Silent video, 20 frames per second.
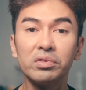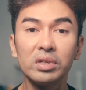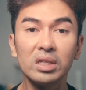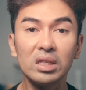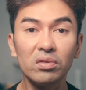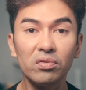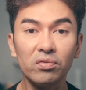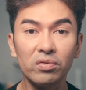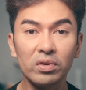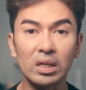
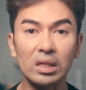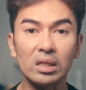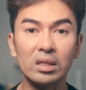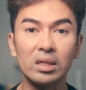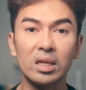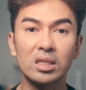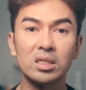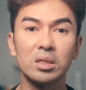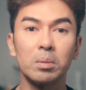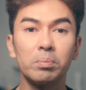really feel
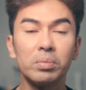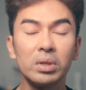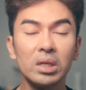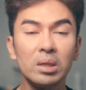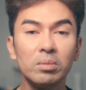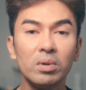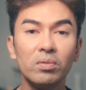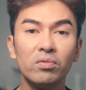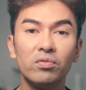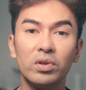its
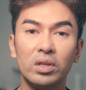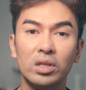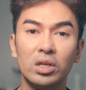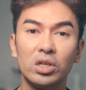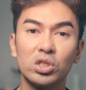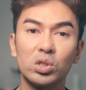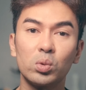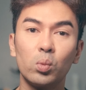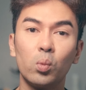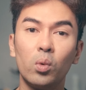premium
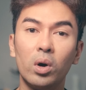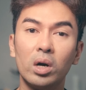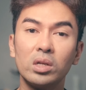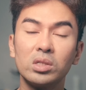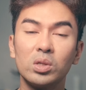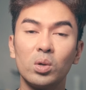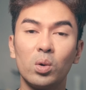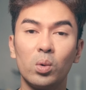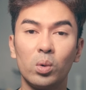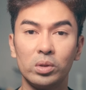finish
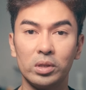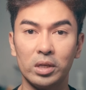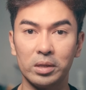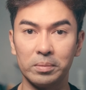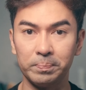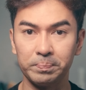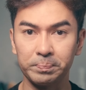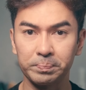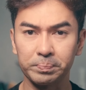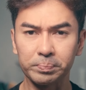once you hold it.